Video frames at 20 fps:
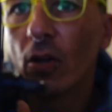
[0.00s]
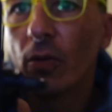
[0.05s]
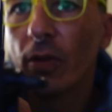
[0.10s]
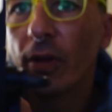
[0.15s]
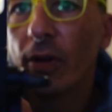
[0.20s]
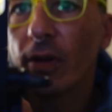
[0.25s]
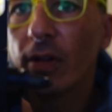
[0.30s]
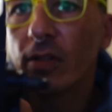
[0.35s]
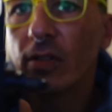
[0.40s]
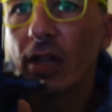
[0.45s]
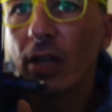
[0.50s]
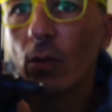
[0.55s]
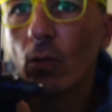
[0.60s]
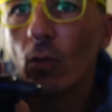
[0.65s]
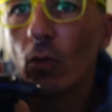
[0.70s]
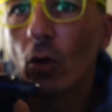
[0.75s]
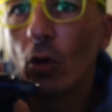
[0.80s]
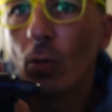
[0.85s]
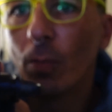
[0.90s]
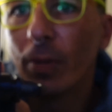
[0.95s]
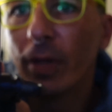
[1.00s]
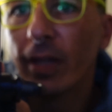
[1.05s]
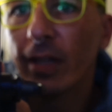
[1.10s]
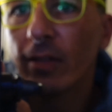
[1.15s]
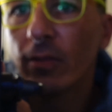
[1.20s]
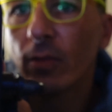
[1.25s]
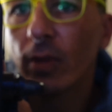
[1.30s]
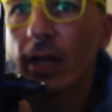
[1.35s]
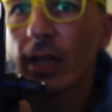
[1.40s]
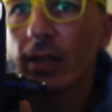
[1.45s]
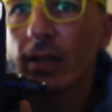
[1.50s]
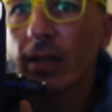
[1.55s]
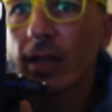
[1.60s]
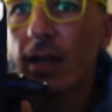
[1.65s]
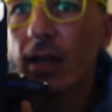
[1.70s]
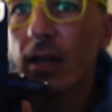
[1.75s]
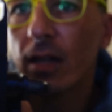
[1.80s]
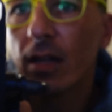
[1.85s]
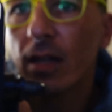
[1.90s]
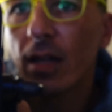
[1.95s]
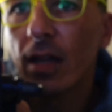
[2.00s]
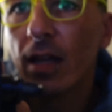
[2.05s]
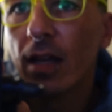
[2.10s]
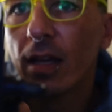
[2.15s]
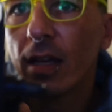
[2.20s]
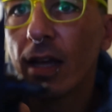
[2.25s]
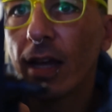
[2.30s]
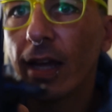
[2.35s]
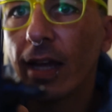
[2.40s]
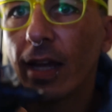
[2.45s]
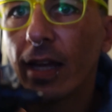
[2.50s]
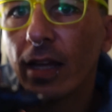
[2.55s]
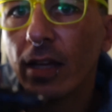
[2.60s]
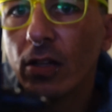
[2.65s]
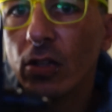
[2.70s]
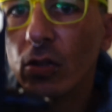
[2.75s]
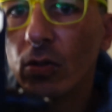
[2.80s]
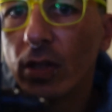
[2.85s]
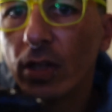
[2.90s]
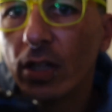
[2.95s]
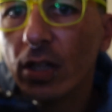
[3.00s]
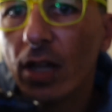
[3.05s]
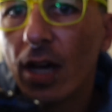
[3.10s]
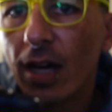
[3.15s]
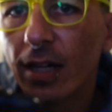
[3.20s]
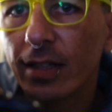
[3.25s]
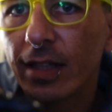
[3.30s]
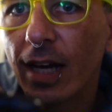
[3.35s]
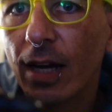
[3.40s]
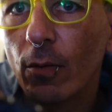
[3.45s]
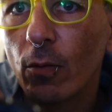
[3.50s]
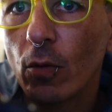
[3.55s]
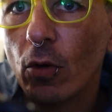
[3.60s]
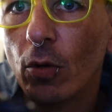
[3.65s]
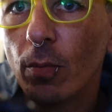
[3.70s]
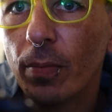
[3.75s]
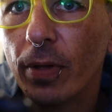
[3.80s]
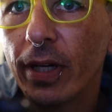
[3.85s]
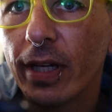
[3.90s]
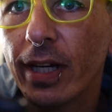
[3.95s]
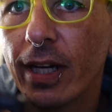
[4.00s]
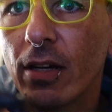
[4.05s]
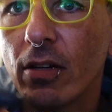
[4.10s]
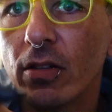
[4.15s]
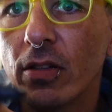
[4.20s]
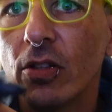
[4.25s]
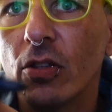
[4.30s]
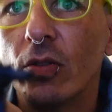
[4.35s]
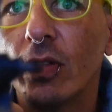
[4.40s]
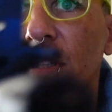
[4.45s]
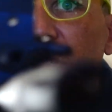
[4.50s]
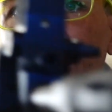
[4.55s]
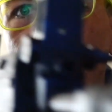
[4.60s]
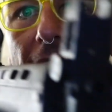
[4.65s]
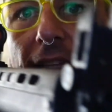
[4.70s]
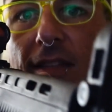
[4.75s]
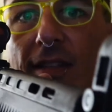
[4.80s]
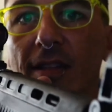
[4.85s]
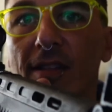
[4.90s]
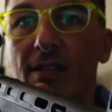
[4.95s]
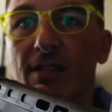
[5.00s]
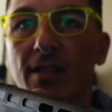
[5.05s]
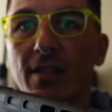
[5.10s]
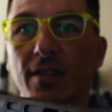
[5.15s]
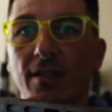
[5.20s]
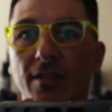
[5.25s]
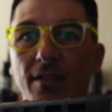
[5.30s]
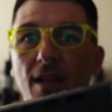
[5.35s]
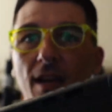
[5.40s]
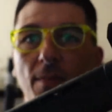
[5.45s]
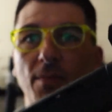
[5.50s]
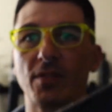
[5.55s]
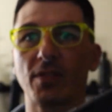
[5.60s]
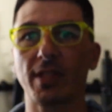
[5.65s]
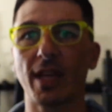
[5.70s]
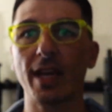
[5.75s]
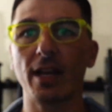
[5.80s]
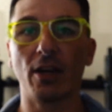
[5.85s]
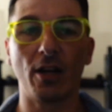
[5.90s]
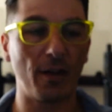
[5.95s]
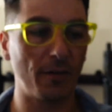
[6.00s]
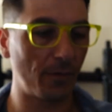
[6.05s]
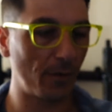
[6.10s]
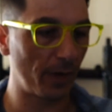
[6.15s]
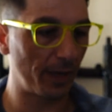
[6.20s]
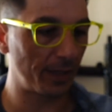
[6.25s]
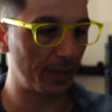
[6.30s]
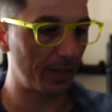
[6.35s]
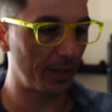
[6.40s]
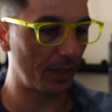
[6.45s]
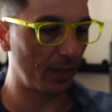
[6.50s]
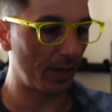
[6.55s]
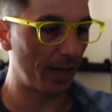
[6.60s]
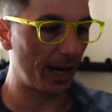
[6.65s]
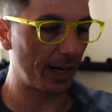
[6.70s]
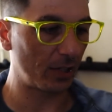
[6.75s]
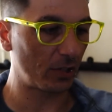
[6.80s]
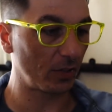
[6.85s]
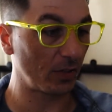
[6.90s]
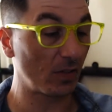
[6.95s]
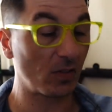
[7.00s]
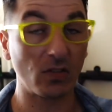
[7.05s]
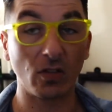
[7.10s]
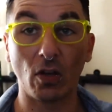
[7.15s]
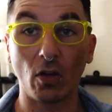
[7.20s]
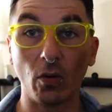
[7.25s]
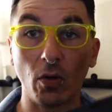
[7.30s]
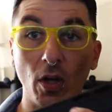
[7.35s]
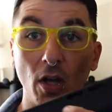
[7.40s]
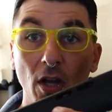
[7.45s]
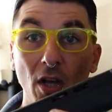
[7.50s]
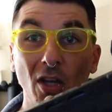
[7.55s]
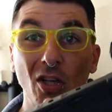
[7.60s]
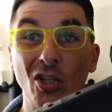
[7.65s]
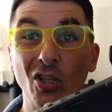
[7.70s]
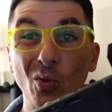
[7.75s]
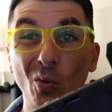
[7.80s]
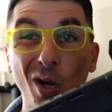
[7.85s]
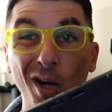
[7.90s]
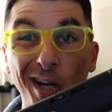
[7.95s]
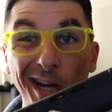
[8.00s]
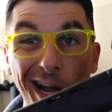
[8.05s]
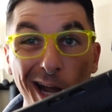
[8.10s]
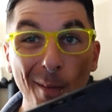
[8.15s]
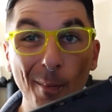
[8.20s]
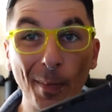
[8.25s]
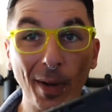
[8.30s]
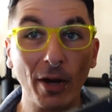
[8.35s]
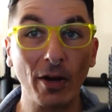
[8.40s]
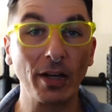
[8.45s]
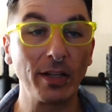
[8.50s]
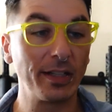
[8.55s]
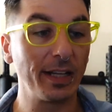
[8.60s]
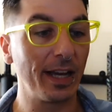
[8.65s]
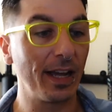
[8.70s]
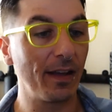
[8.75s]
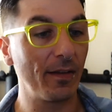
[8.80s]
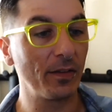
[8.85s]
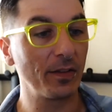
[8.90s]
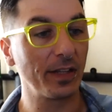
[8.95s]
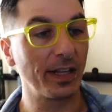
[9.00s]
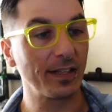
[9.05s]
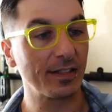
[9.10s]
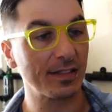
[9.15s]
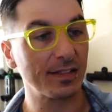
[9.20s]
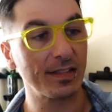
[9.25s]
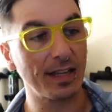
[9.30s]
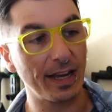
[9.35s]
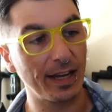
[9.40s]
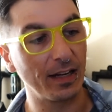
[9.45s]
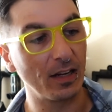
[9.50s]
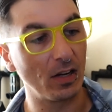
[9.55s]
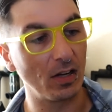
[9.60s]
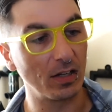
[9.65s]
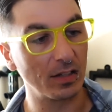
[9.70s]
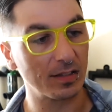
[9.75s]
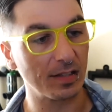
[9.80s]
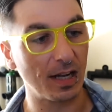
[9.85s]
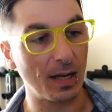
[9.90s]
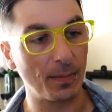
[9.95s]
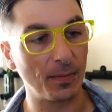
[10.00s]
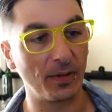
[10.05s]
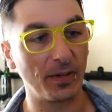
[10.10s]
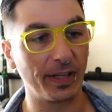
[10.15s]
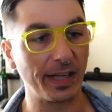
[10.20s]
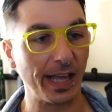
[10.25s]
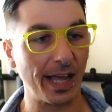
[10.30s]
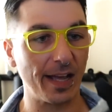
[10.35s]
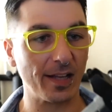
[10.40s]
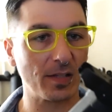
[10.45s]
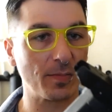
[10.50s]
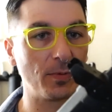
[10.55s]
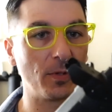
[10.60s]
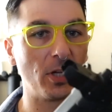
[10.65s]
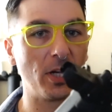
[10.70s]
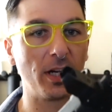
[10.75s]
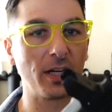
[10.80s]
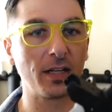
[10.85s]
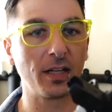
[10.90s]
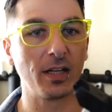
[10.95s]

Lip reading: there is a roll pin right there, and you can knock that roll pin out. You could take this top sight off right there, actually, so you are not married to having that sight on top of the gas block.